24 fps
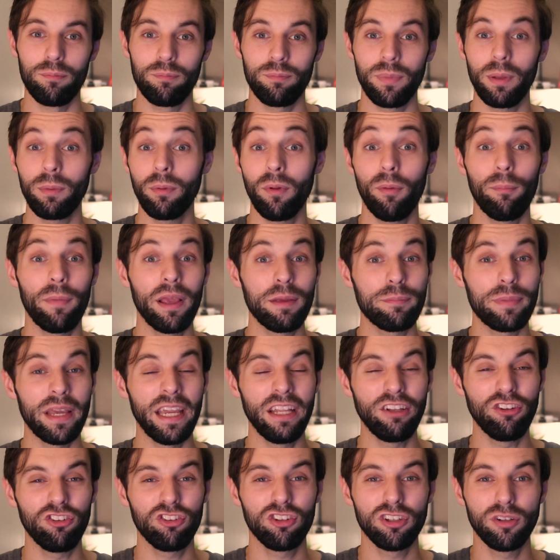People make
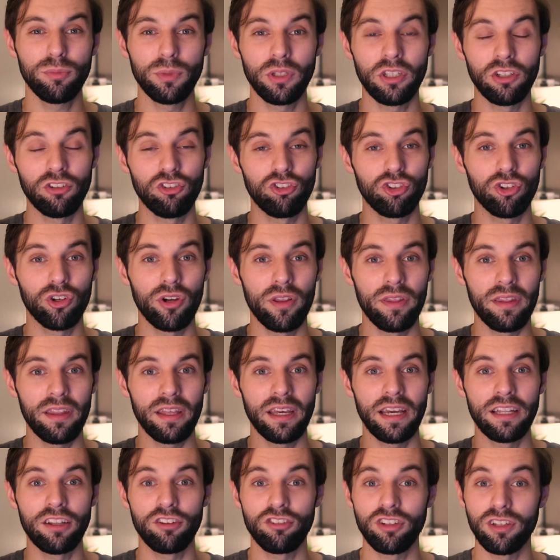pages up, you can join
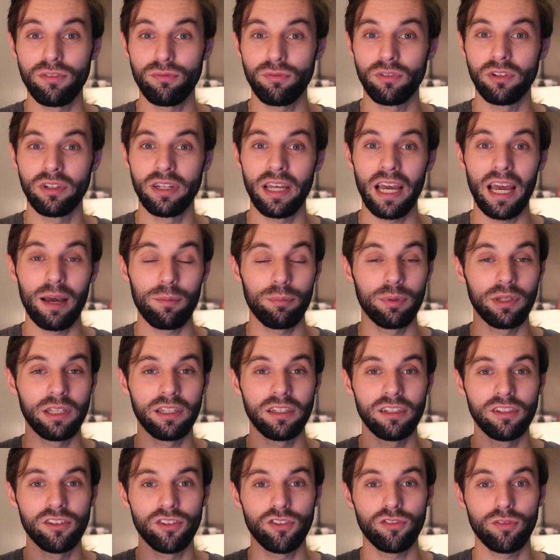there, there's different
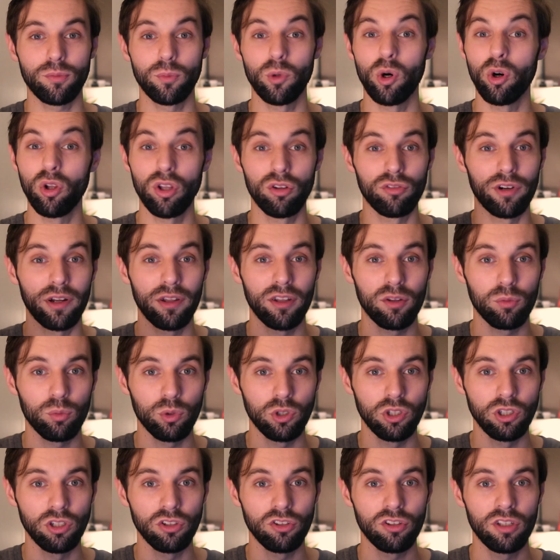applicants from all around the
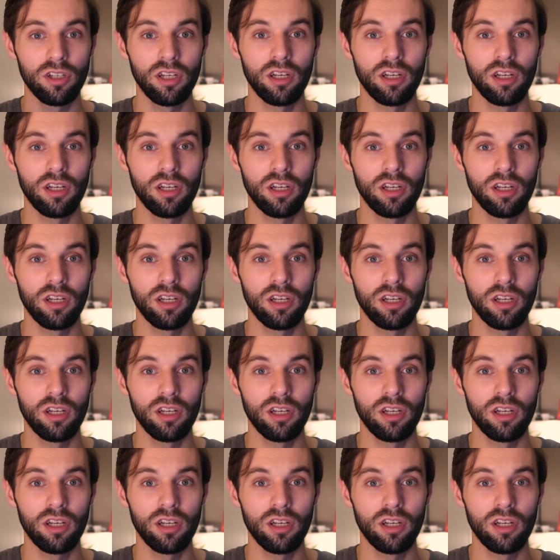world